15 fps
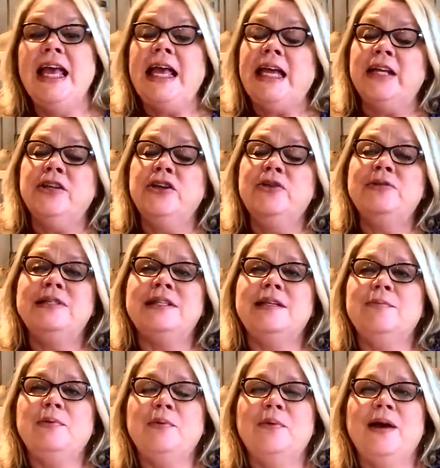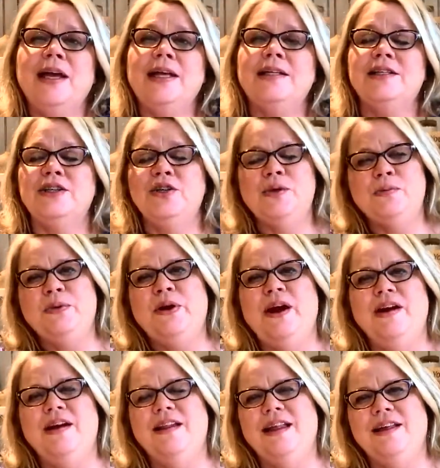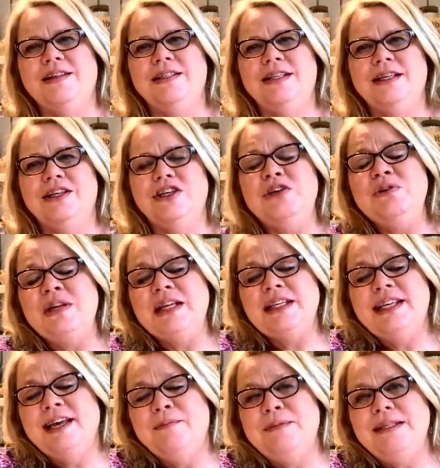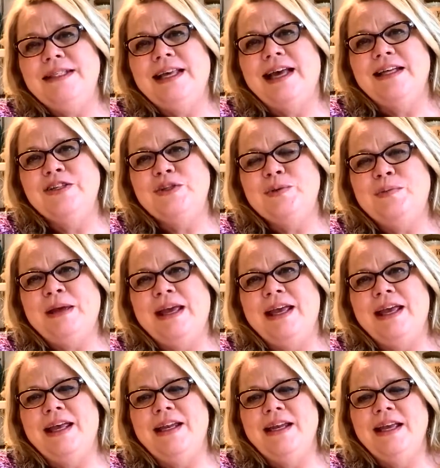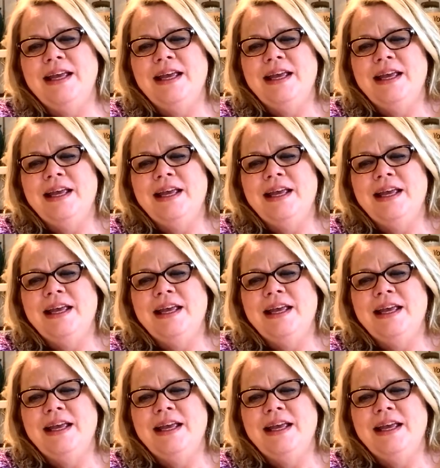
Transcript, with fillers: and you slip away into your prayer closet, you get down beside your bed.